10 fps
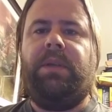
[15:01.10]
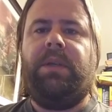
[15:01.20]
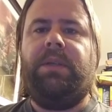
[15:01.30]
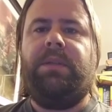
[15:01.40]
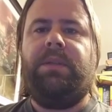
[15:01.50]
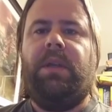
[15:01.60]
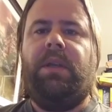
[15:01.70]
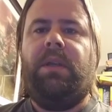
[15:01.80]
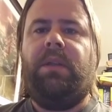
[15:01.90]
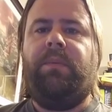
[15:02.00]
because
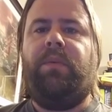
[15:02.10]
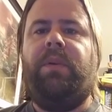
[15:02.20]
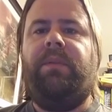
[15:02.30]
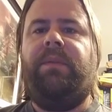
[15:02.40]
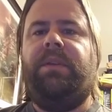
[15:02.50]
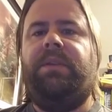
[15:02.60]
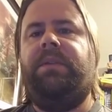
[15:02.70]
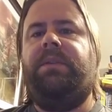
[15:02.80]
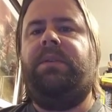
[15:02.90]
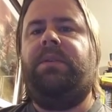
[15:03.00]
the point of these
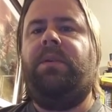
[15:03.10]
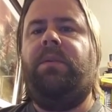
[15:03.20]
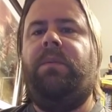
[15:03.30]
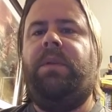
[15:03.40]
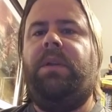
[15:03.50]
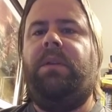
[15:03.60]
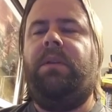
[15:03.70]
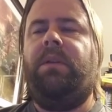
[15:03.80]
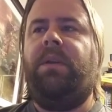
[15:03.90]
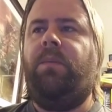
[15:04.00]
is to show that
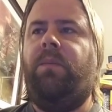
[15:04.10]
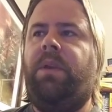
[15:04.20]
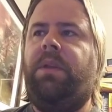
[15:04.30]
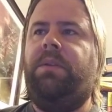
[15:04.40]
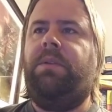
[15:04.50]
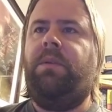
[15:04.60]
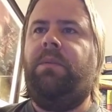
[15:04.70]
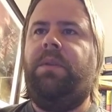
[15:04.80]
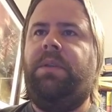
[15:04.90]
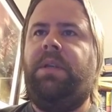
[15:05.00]
we can
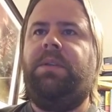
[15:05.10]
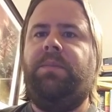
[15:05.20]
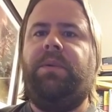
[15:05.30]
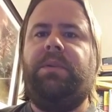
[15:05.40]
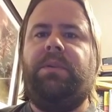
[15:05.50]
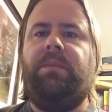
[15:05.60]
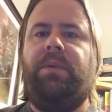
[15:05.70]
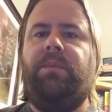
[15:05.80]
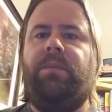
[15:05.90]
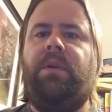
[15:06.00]
show the textbooks to
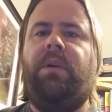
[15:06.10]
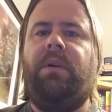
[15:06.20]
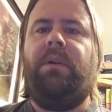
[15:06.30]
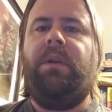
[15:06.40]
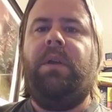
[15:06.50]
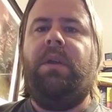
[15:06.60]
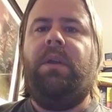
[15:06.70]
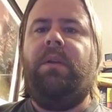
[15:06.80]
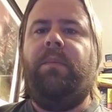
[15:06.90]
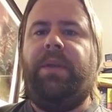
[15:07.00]
be wrong
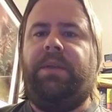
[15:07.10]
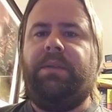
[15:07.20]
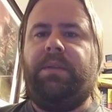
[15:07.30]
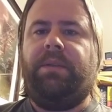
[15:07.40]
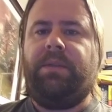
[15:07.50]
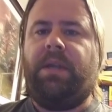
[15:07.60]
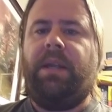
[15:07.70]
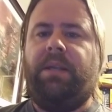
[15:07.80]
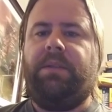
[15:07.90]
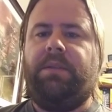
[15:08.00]
based on
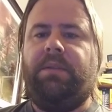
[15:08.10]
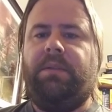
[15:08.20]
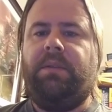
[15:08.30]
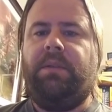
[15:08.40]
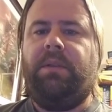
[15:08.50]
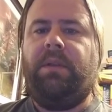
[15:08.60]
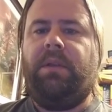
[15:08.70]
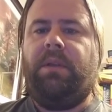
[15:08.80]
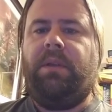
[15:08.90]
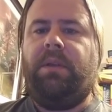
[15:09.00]
science.
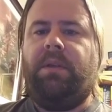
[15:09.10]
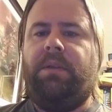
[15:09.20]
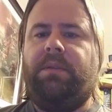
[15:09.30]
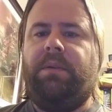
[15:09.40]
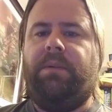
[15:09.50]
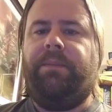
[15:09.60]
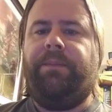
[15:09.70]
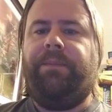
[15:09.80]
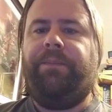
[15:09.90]
So,